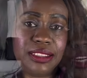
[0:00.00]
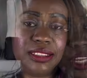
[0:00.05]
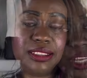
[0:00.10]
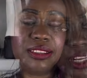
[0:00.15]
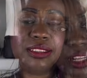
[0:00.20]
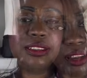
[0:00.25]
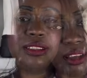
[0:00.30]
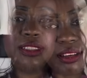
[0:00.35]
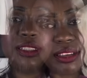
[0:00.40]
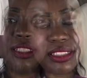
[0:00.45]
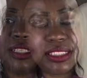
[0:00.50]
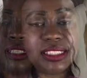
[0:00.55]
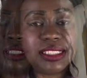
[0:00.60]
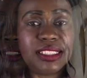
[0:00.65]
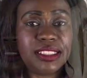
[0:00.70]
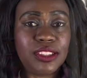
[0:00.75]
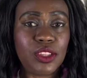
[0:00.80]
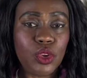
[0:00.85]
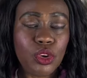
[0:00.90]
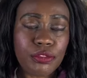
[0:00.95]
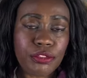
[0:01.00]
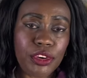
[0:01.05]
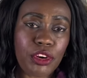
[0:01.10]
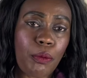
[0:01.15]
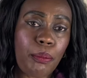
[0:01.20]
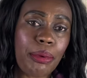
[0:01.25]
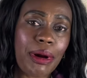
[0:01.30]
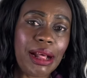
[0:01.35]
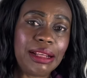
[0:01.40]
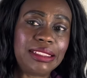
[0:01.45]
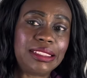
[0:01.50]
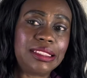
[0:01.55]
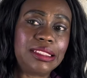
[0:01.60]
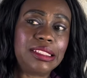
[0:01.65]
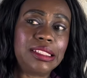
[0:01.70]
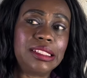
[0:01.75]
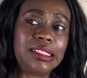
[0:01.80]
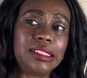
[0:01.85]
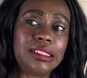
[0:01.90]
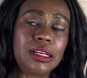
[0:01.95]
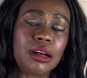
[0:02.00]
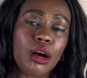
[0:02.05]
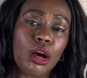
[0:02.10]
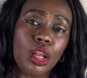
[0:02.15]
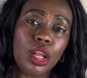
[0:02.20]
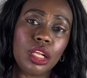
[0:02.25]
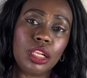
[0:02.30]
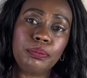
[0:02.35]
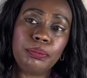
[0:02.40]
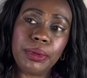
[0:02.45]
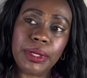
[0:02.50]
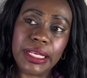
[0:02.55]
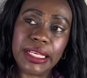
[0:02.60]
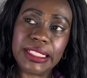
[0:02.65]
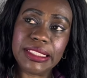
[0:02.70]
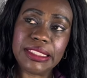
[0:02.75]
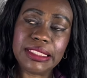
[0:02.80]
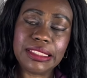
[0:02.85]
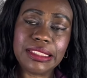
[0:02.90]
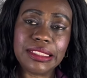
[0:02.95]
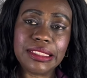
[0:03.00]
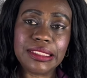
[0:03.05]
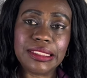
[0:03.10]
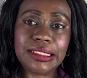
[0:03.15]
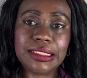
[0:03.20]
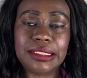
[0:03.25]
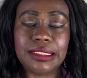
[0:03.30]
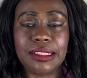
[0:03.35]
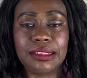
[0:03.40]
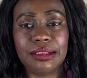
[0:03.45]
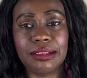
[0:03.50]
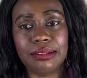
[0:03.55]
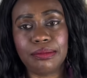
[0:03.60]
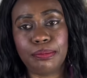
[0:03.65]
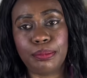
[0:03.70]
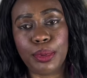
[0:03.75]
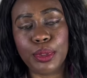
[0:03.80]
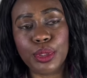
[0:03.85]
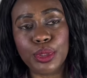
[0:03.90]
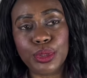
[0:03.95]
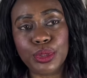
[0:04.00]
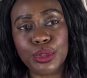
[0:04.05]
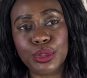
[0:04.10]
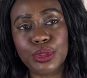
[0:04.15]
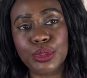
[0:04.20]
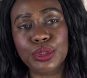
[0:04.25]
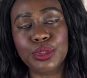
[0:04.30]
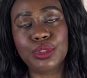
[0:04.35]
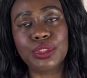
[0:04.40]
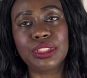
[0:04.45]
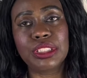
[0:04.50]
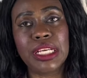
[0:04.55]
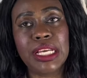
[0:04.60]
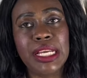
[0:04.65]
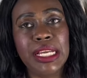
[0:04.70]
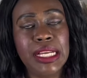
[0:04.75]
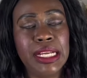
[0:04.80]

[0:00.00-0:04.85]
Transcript: In the closet, look for your pastel colored blazers, the blues,